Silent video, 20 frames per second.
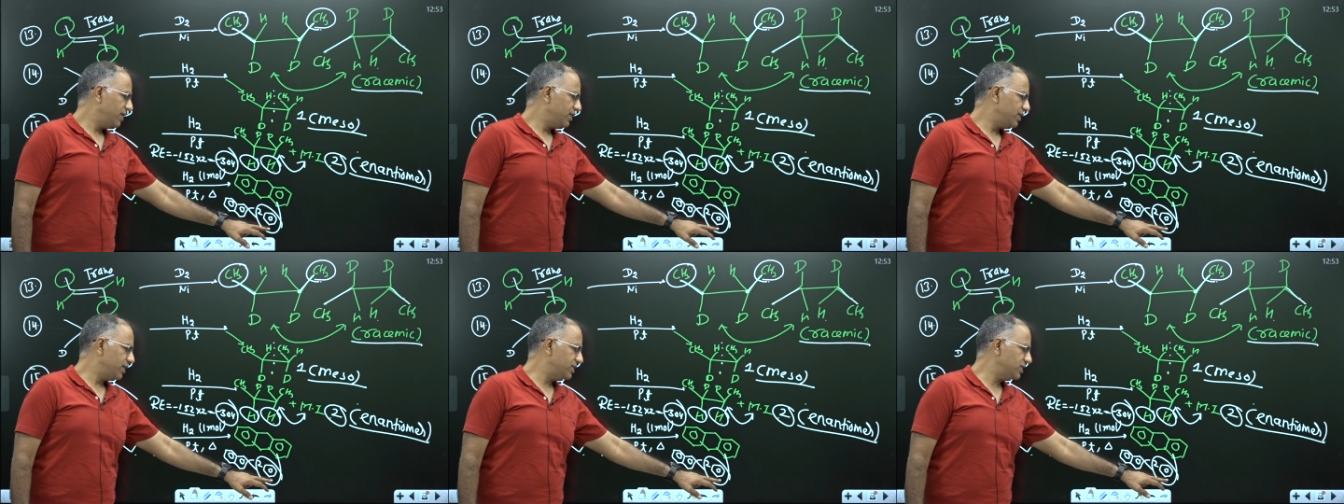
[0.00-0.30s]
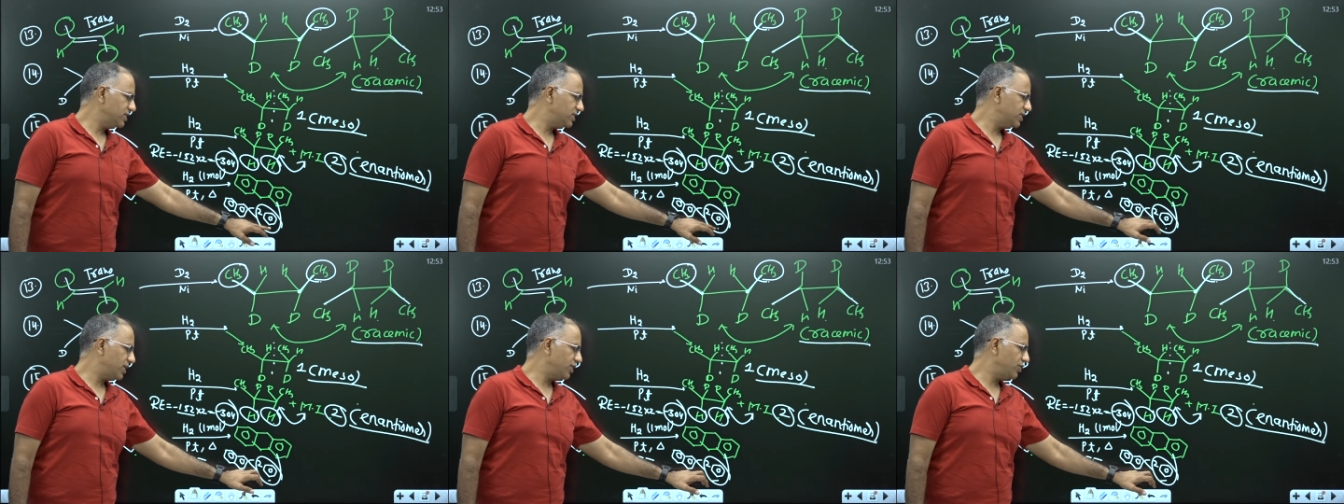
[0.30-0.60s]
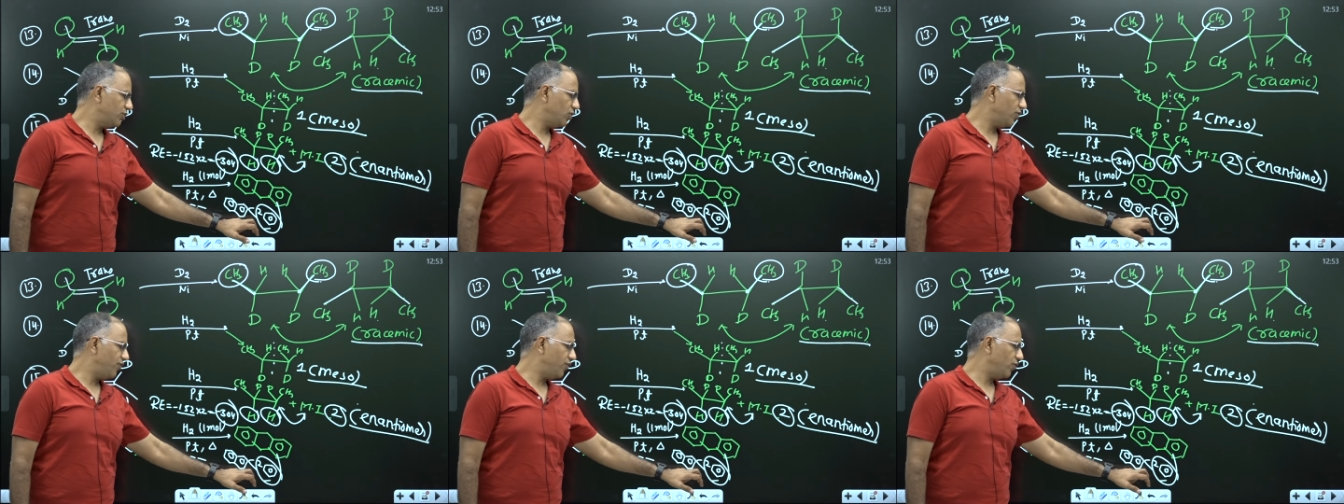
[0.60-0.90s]
This is
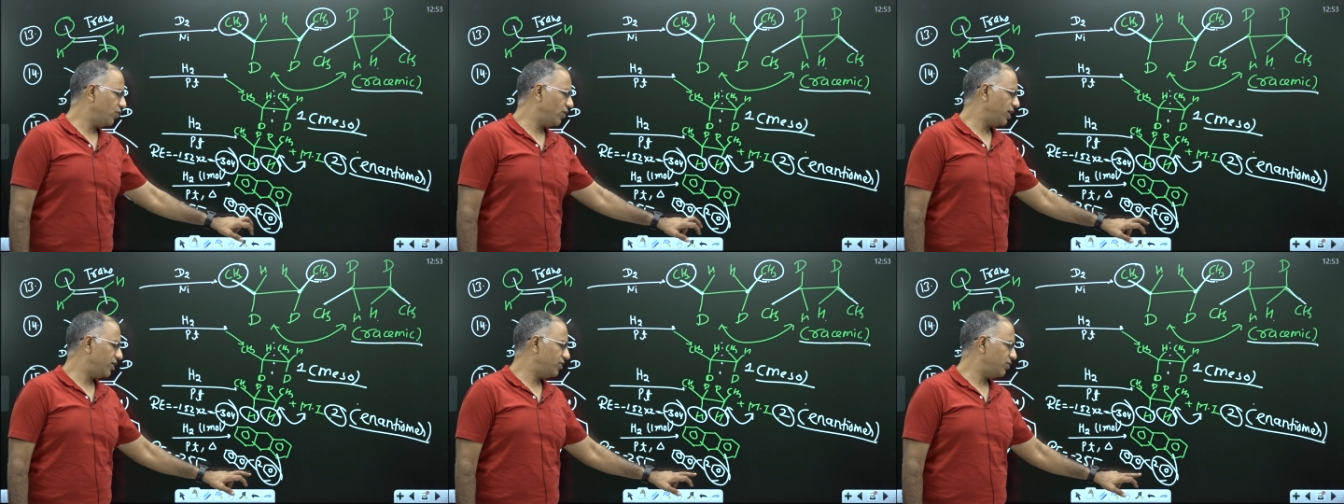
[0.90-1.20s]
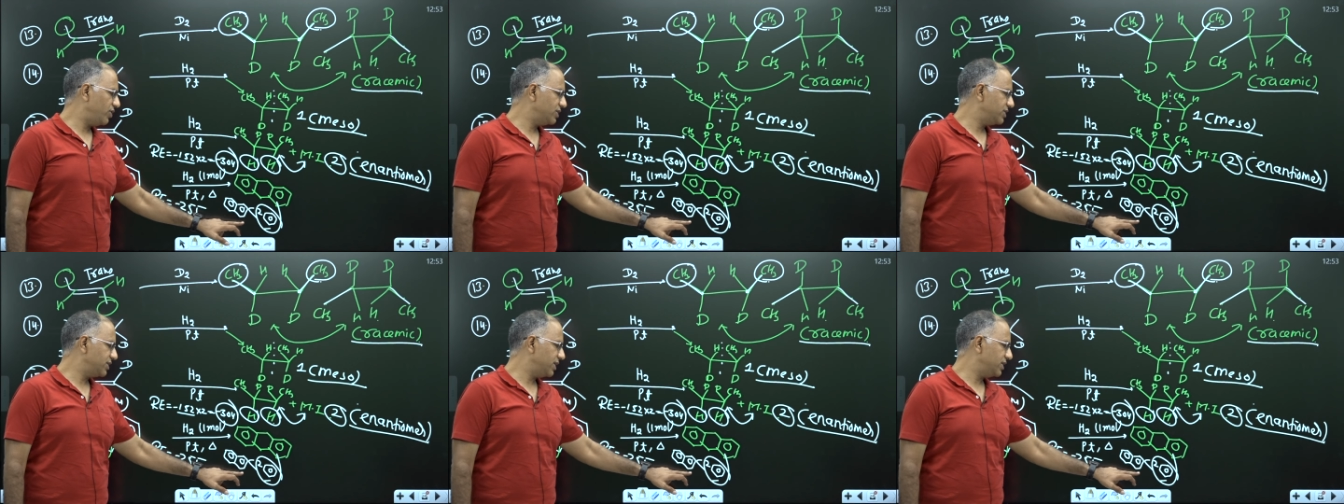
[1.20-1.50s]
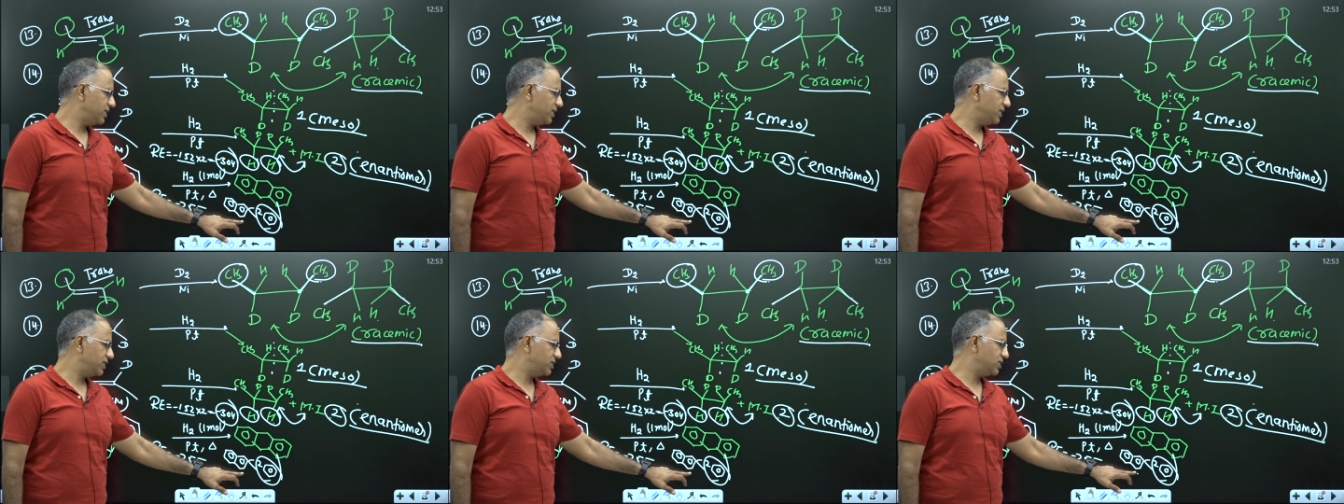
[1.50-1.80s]
304 resonance
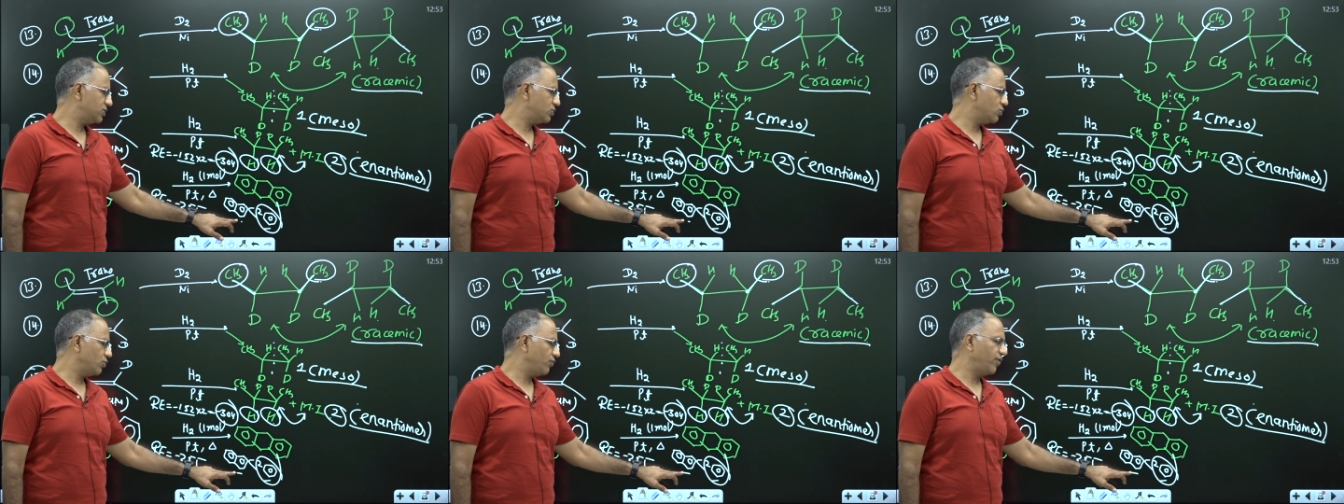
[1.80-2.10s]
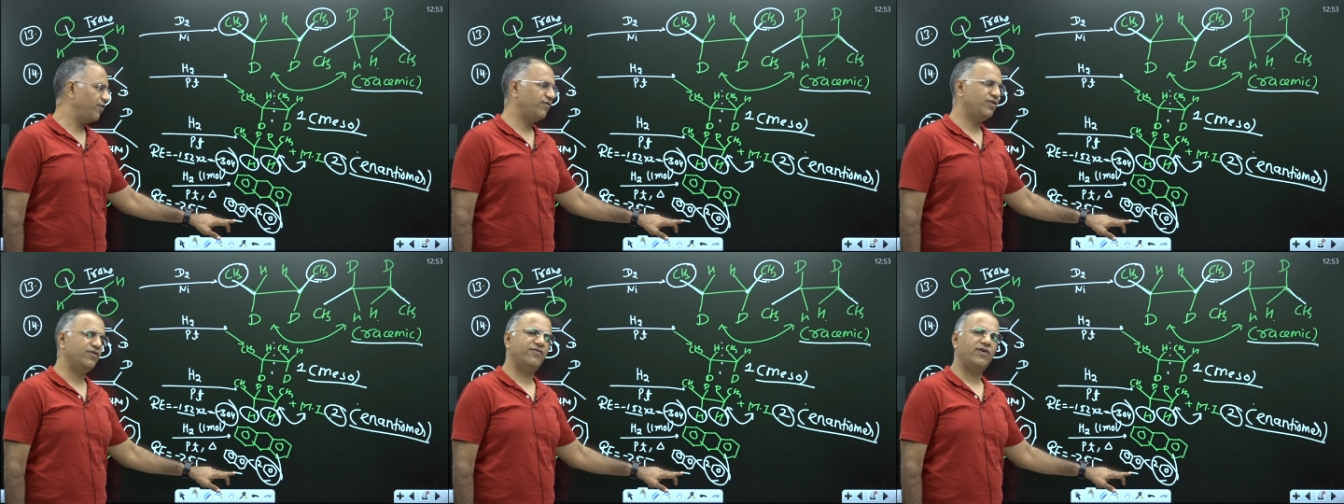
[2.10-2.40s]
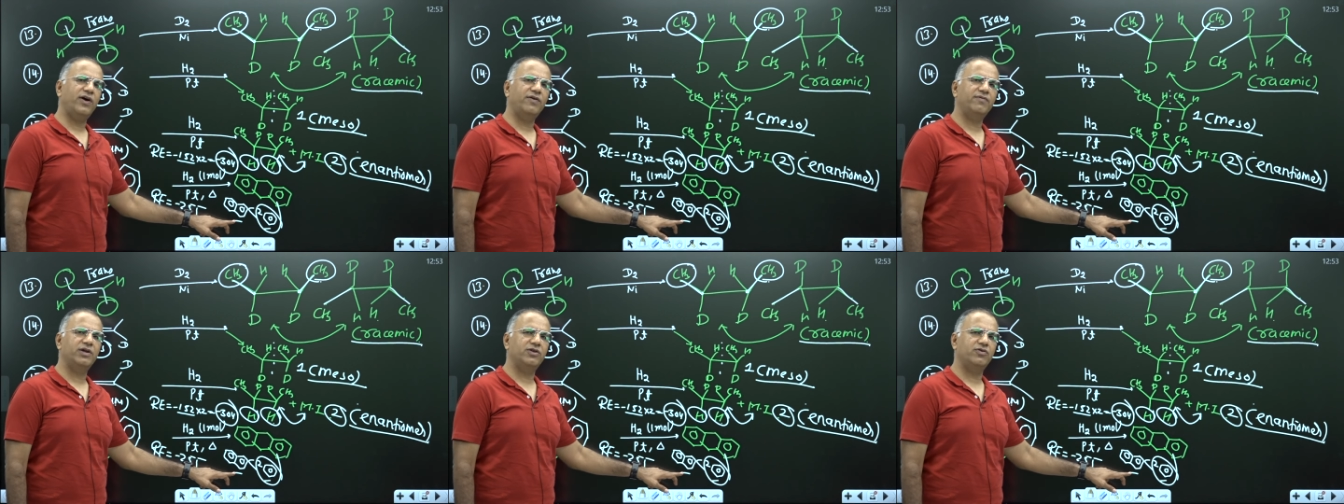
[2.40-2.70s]
energy, this is
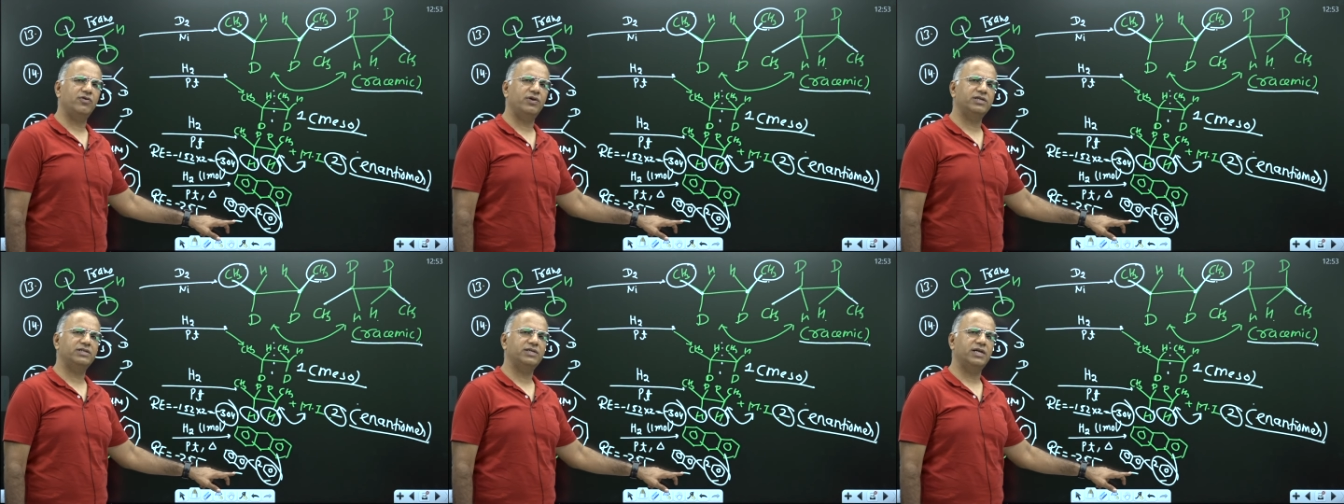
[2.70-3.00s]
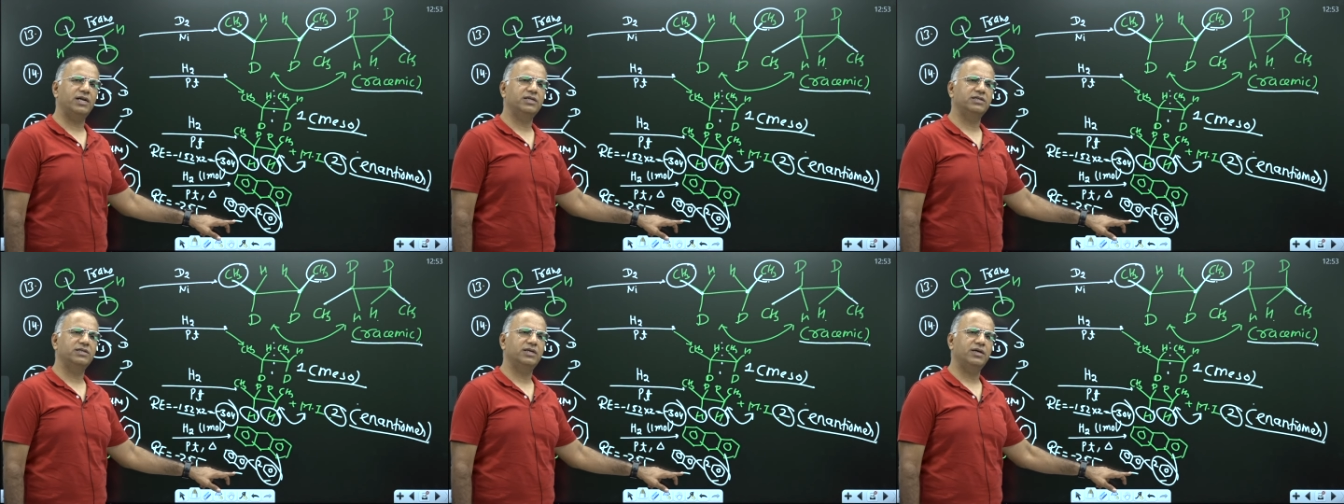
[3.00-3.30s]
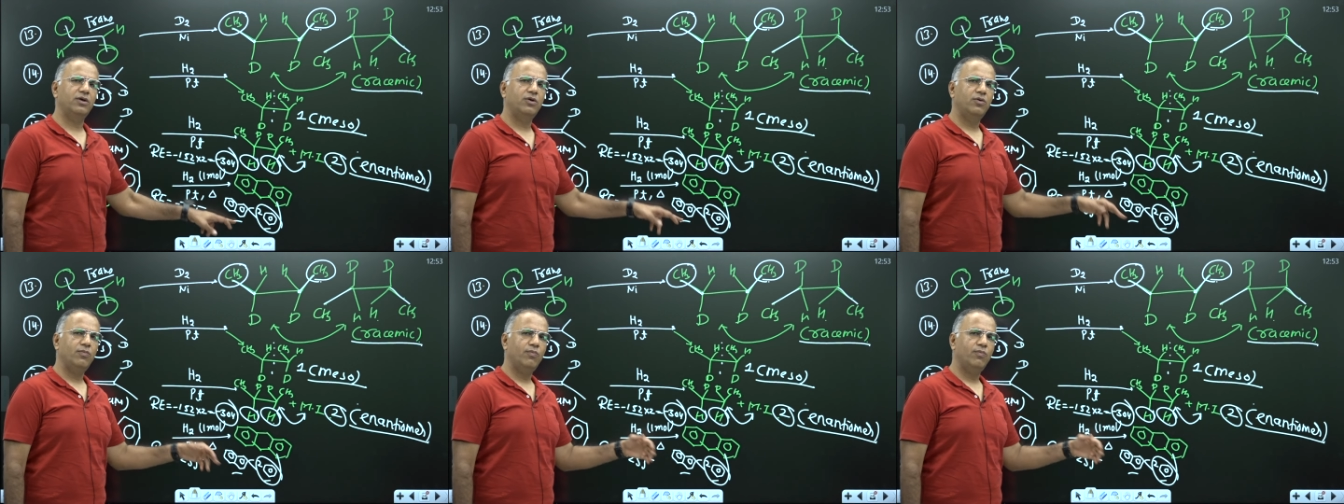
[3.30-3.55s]
255 resonance energy.